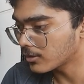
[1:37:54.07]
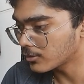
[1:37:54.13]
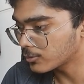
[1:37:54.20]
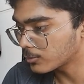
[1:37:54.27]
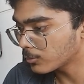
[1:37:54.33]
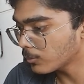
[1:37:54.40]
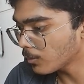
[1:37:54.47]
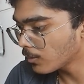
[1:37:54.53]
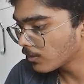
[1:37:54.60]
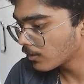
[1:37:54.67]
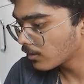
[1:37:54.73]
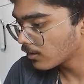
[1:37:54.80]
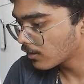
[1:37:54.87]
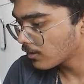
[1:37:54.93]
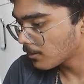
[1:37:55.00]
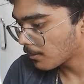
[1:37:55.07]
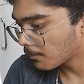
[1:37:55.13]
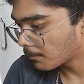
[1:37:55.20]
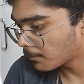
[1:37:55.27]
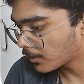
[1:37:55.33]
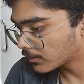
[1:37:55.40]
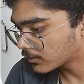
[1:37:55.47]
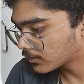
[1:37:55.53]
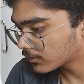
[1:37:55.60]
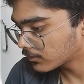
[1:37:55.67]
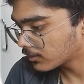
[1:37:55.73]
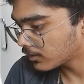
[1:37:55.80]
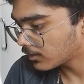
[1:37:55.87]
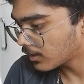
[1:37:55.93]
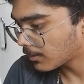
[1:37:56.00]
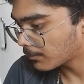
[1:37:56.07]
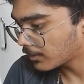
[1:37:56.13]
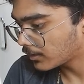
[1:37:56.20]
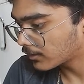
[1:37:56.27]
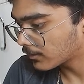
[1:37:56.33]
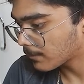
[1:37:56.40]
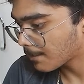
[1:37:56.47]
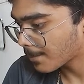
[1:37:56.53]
issue. But still, I mean,